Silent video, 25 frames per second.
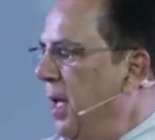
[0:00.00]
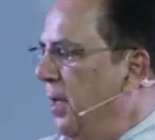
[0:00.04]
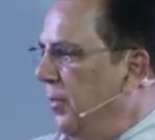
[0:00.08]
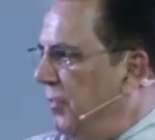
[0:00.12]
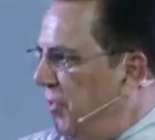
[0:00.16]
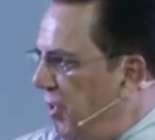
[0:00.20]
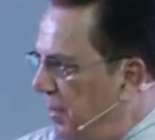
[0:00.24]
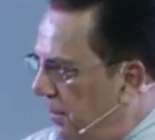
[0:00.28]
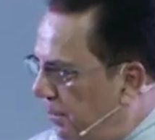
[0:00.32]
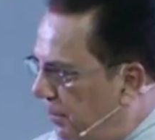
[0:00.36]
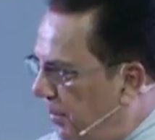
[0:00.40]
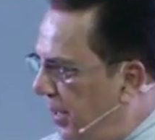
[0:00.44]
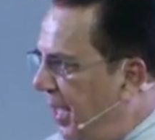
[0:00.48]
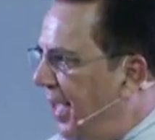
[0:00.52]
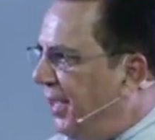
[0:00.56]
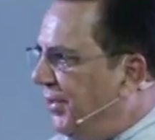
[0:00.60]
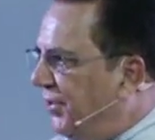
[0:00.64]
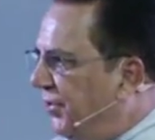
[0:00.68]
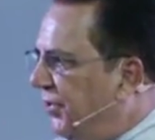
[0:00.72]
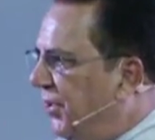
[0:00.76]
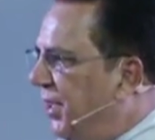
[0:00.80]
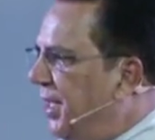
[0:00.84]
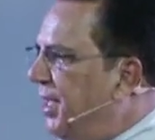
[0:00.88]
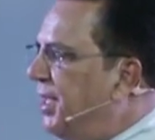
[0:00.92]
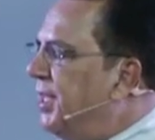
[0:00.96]
The
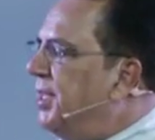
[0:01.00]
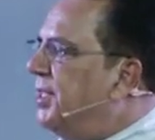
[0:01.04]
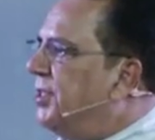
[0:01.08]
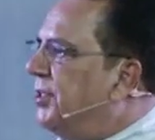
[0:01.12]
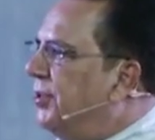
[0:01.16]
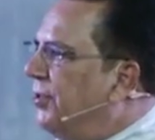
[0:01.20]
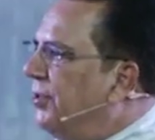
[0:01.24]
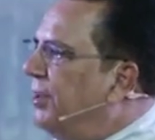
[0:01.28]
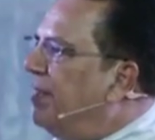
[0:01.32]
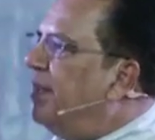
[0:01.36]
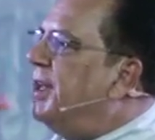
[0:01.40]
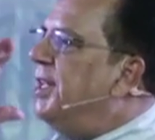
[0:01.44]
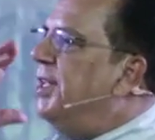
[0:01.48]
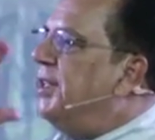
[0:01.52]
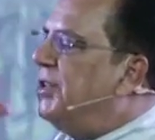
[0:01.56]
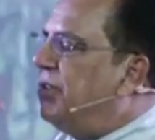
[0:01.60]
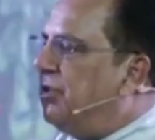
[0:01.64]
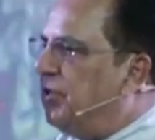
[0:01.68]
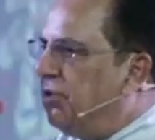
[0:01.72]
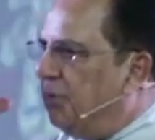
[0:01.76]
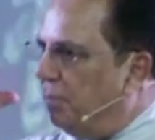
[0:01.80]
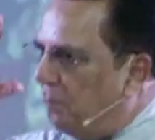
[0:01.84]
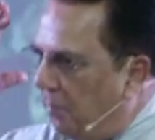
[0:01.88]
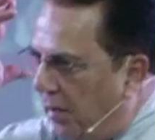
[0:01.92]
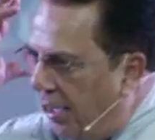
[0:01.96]
blessing is
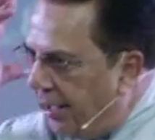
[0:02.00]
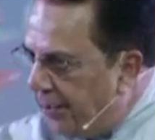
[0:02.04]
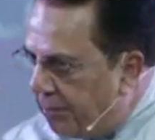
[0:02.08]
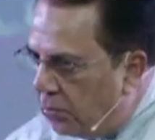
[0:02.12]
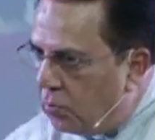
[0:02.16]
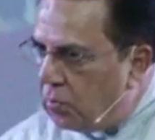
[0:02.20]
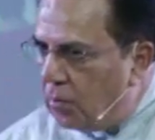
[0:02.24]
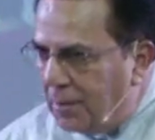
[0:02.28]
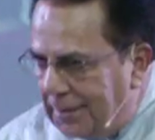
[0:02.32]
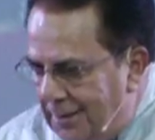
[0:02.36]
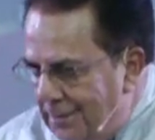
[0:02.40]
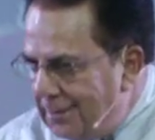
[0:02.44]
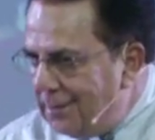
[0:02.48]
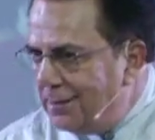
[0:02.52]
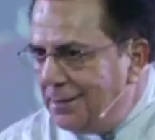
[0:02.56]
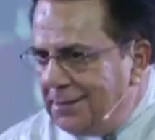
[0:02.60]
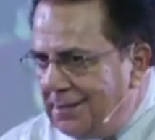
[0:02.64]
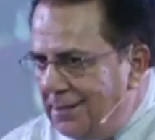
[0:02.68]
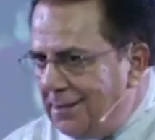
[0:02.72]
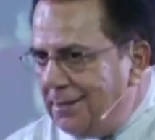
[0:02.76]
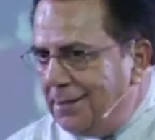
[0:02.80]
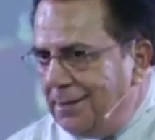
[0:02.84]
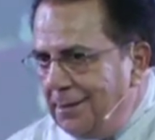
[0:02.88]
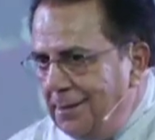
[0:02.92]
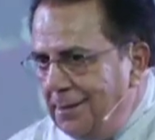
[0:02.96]
released by words,